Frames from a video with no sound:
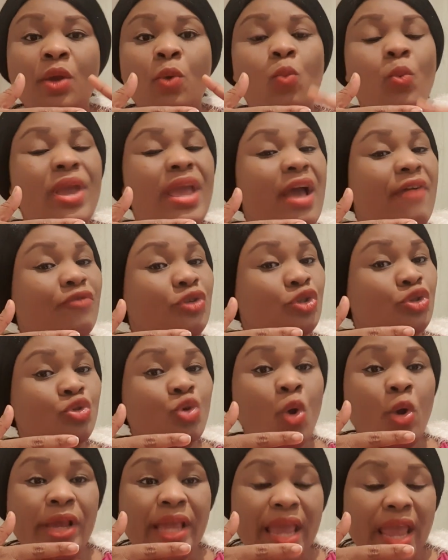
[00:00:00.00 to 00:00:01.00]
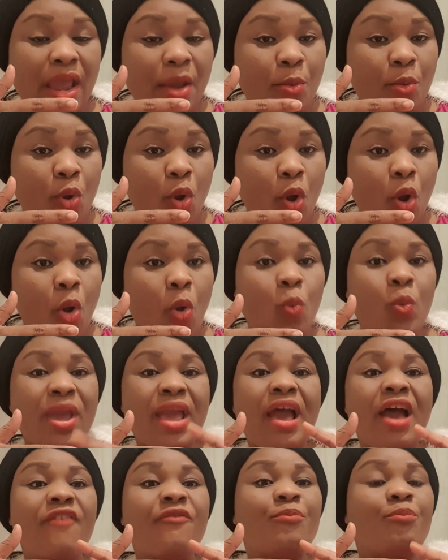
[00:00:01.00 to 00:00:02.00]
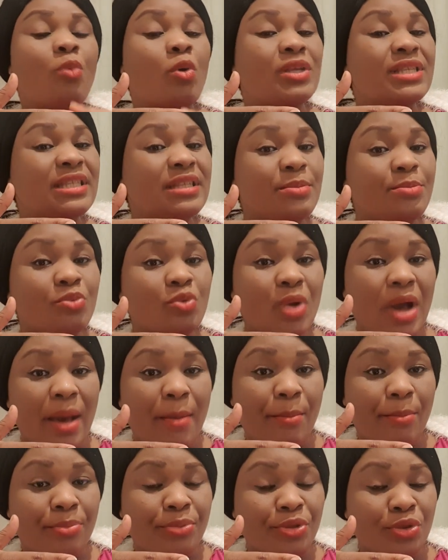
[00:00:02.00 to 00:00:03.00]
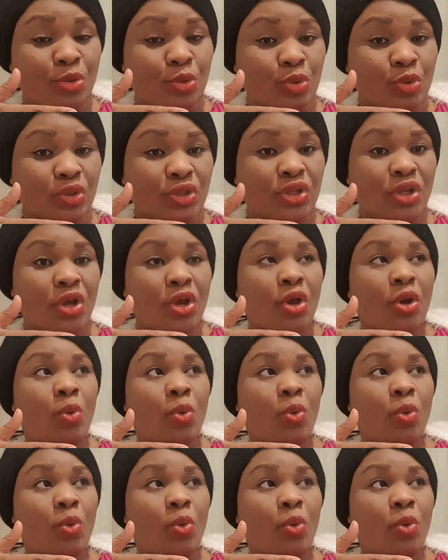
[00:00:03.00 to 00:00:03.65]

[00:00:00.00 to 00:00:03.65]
we have drug error, we have possible abuse,